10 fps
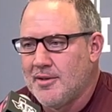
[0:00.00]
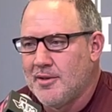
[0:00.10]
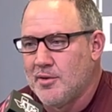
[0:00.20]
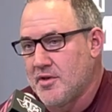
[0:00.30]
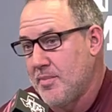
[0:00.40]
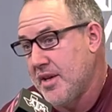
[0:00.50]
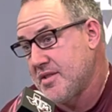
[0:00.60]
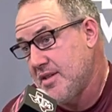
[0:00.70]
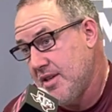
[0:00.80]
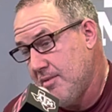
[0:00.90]
Who's the
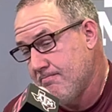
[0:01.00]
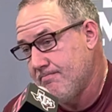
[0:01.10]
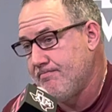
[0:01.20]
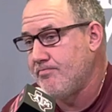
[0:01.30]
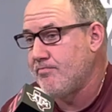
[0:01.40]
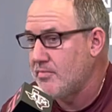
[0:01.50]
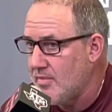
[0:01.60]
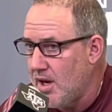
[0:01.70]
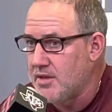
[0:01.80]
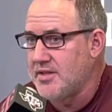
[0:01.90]
best team?
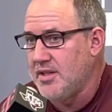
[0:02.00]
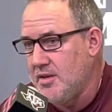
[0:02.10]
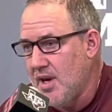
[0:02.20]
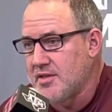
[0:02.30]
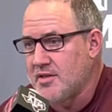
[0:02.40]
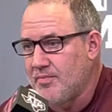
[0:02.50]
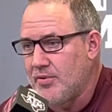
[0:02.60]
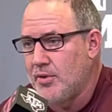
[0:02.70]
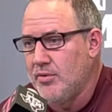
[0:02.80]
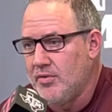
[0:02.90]
Our team has
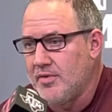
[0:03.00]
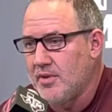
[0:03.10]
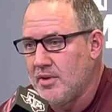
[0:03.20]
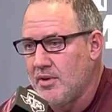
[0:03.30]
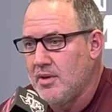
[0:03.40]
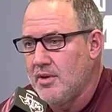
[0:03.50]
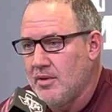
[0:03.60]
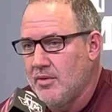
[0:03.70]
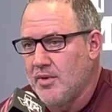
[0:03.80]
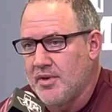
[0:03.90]
improved
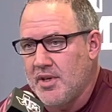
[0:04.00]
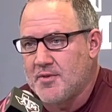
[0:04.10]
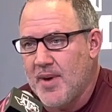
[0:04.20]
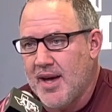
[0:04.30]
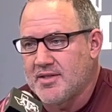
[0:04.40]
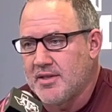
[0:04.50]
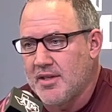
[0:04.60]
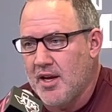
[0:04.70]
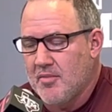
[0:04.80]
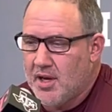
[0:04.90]
with each passing
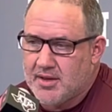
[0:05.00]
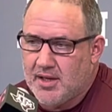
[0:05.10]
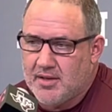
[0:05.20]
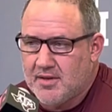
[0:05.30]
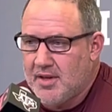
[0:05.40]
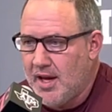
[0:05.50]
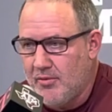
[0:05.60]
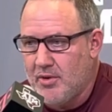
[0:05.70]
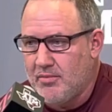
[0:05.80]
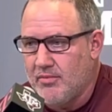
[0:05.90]
game, and I think today
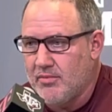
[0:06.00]
we